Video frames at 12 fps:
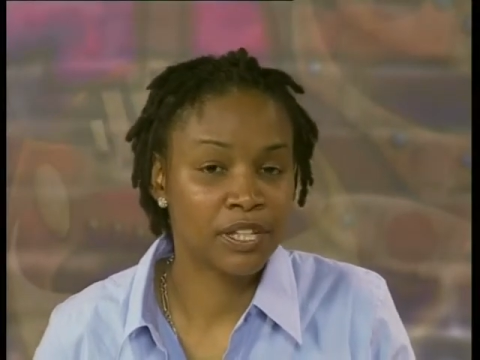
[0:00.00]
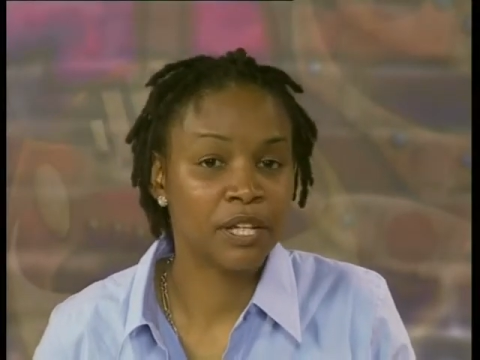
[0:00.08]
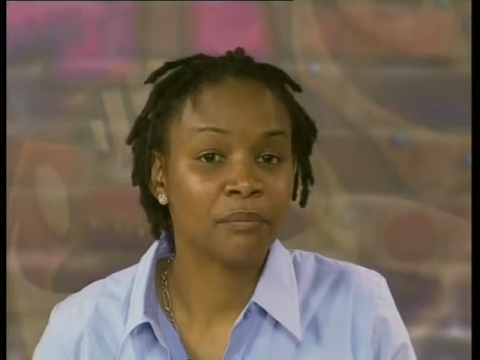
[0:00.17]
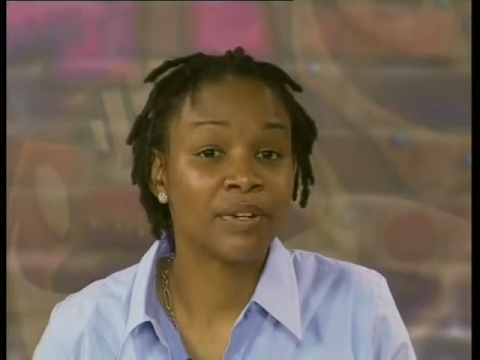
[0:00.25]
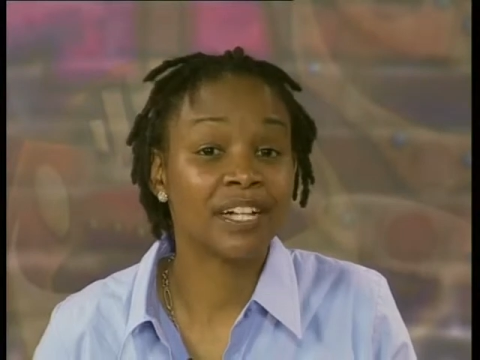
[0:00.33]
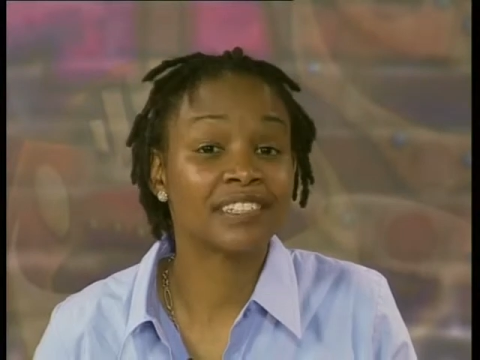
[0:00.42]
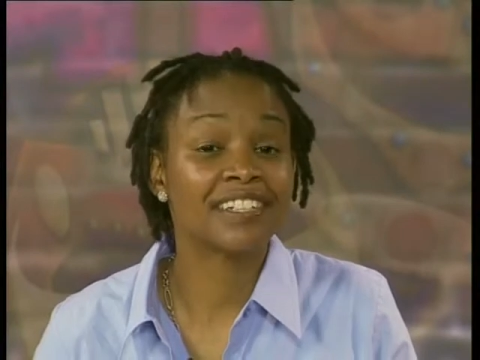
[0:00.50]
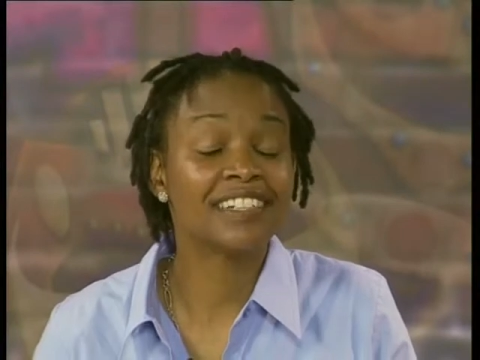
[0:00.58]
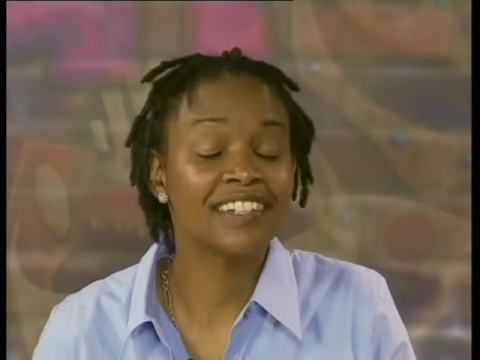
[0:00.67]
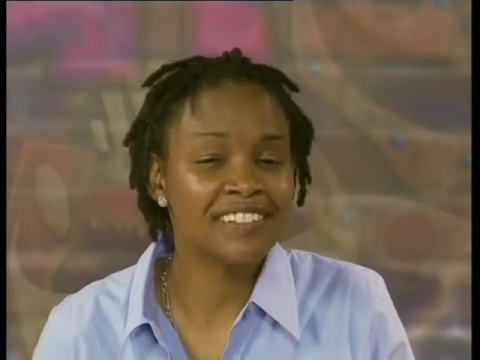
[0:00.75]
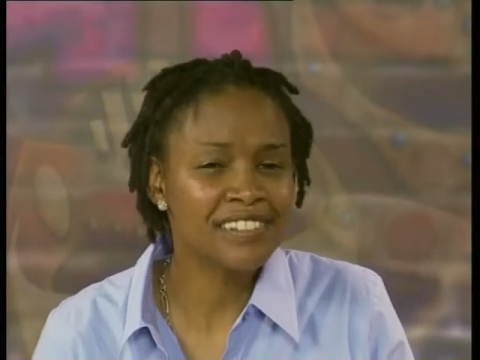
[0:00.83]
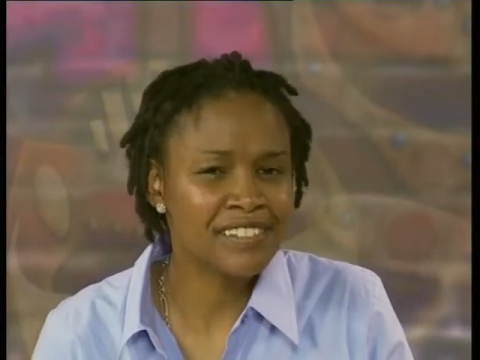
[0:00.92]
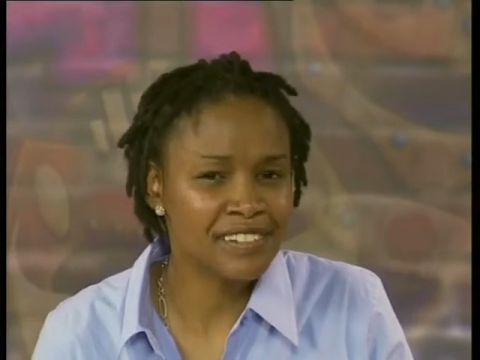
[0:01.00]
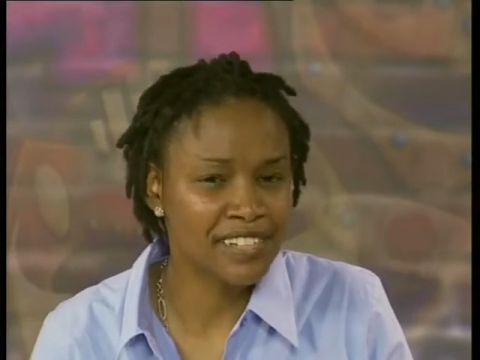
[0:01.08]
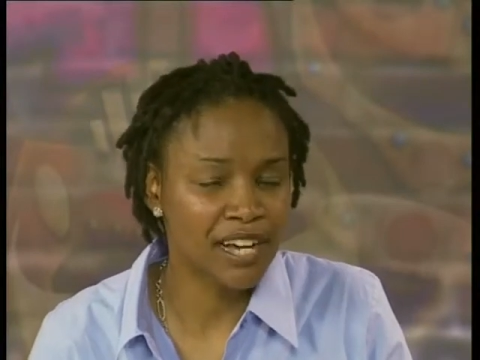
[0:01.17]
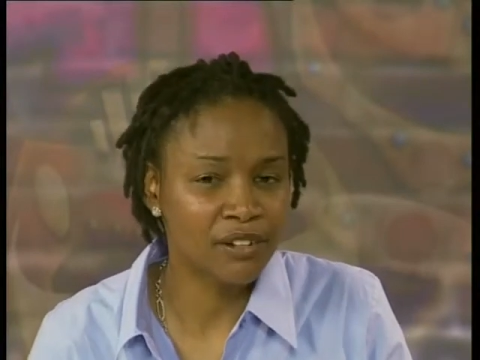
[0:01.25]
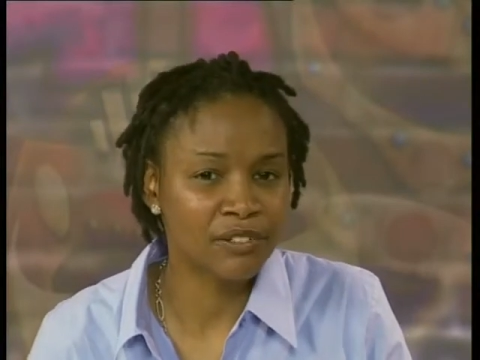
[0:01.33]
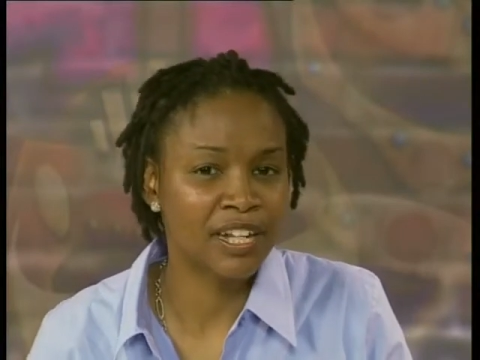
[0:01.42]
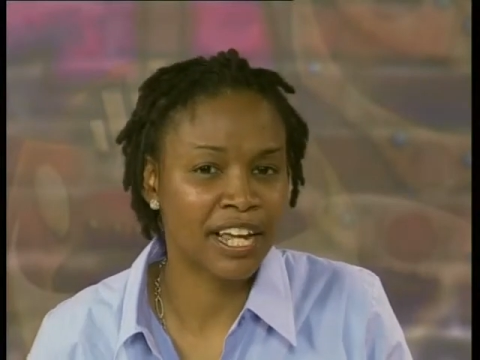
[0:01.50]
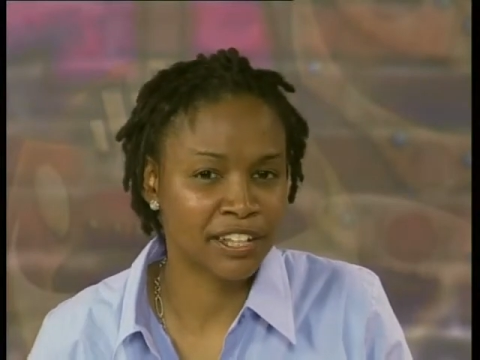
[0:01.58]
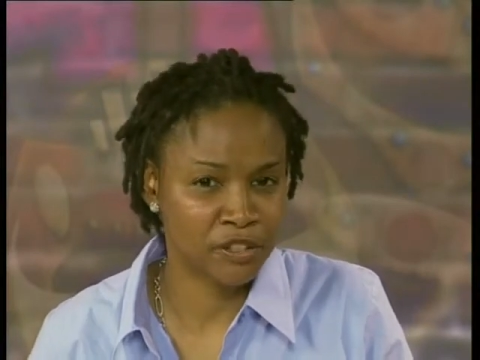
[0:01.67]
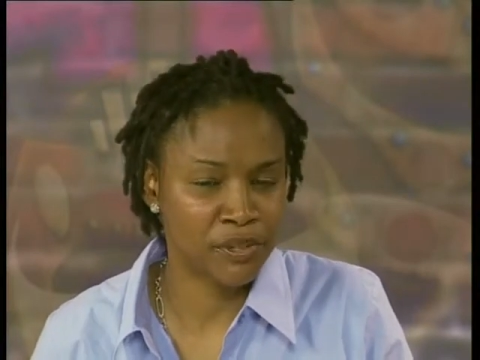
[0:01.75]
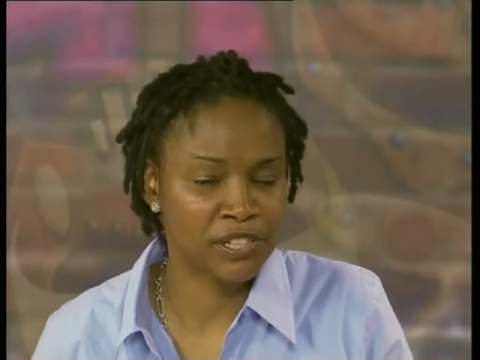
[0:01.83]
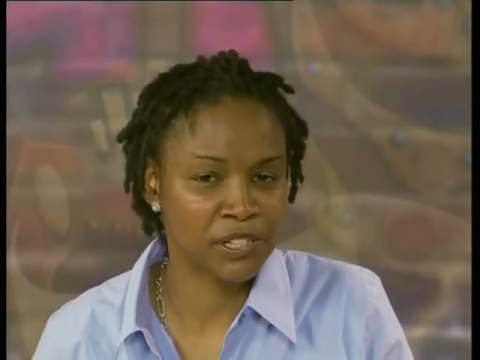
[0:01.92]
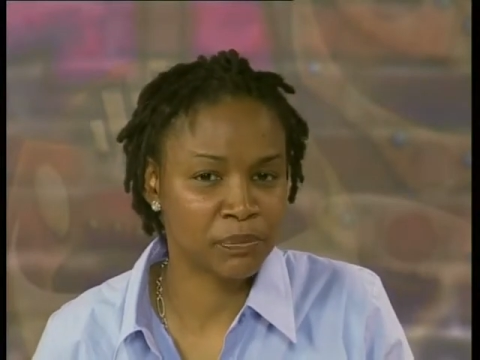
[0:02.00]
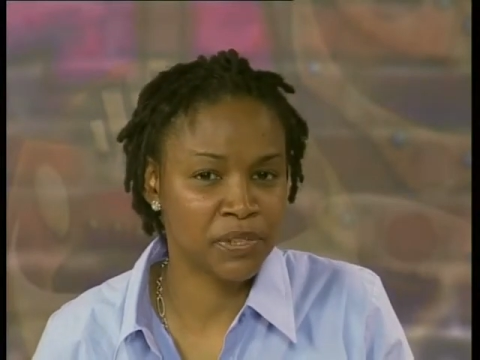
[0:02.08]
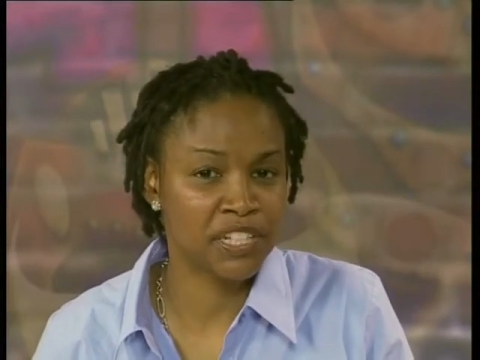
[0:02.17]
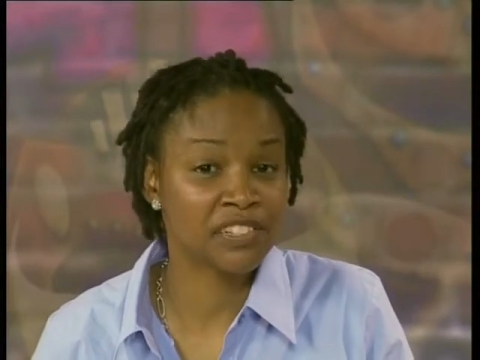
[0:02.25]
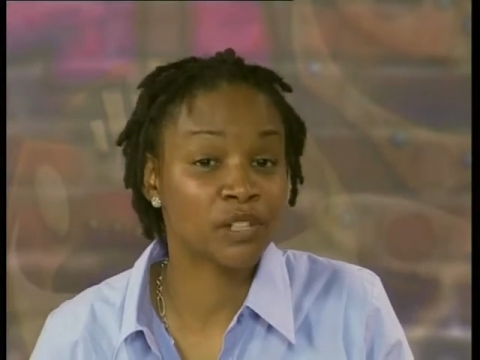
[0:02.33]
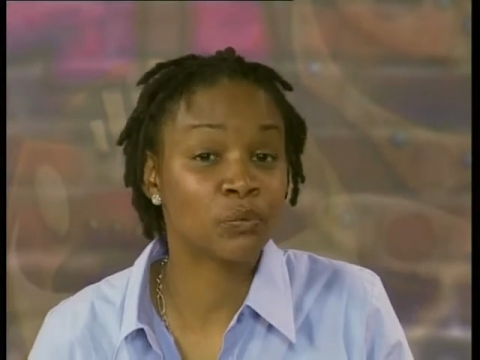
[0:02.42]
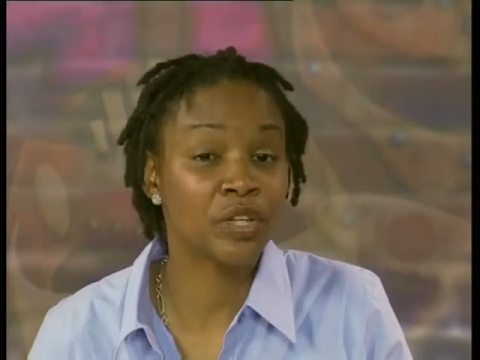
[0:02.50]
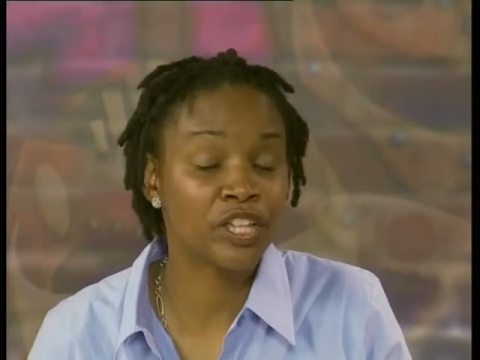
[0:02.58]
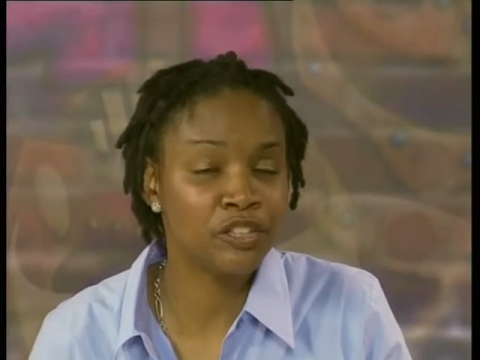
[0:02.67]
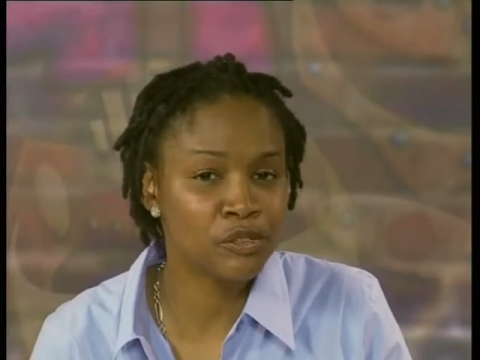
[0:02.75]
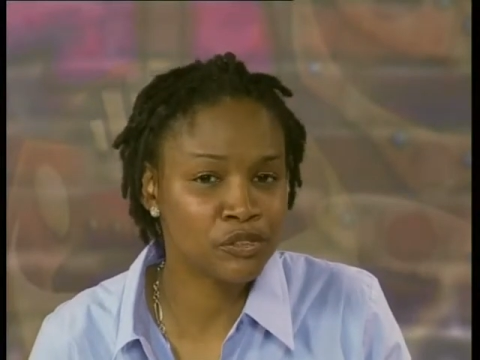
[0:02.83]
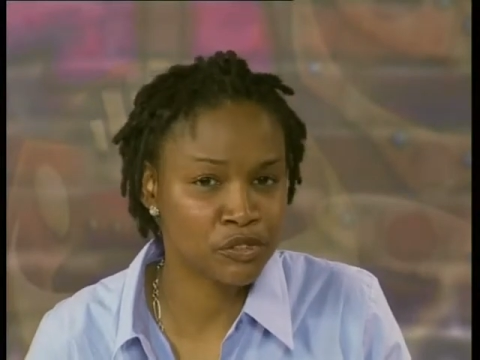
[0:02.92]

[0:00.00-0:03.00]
but it doesn't sound like the recipes that we're used